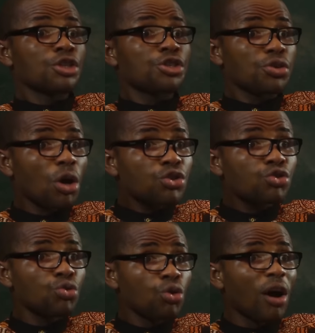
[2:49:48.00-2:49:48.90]
shot
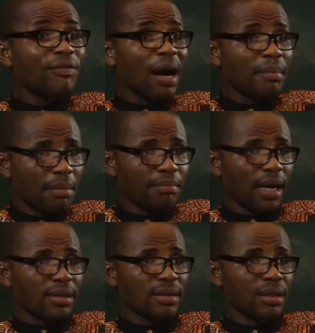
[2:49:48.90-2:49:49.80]
two of our
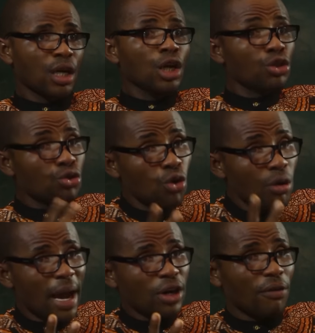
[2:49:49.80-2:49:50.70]
members,
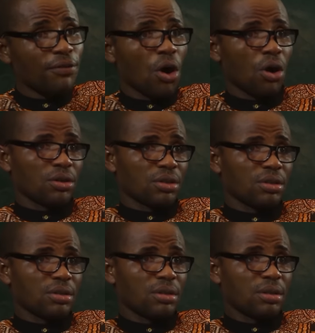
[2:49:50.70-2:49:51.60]
two men of God,
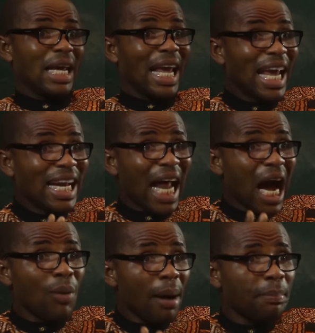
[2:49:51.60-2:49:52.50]
in
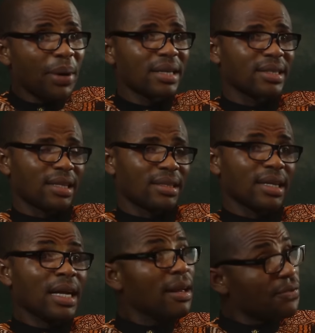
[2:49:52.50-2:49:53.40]
our
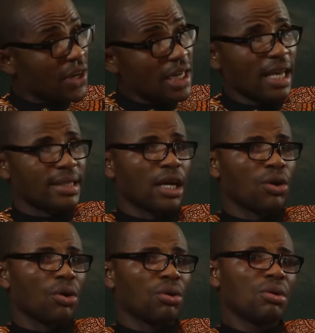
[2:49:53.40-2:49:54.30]
presence, 3 days
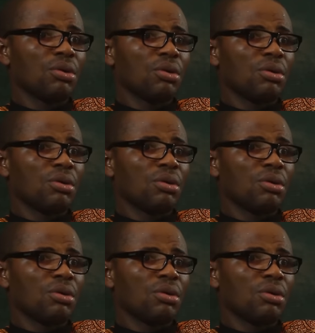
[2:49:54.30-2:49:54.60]
ago.